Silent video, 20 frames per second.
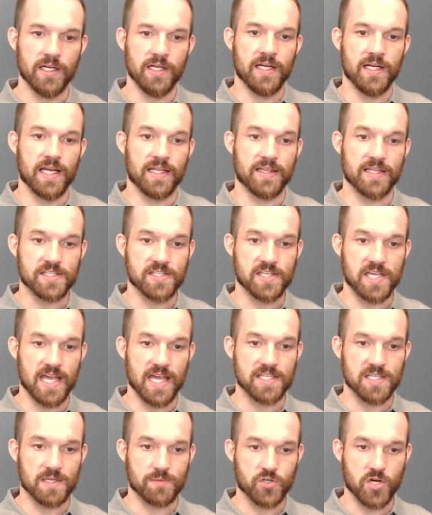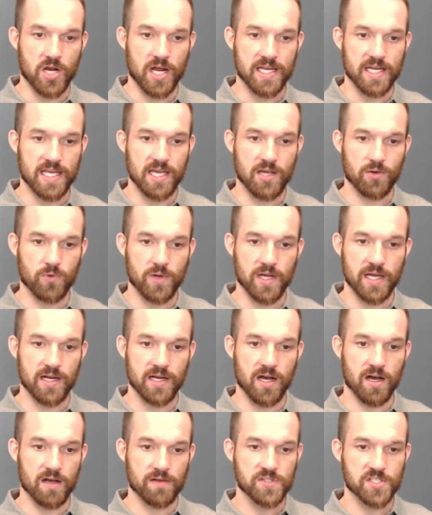In this case, I'm trying to get rid
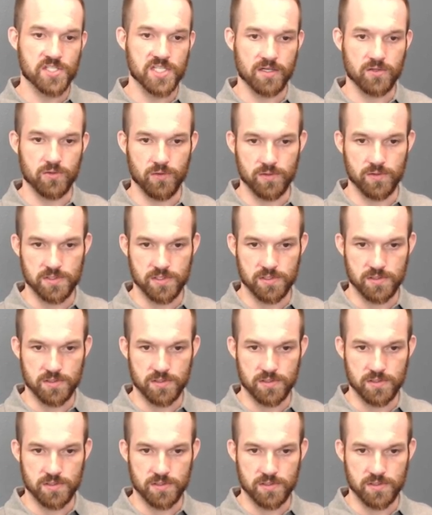of sickles.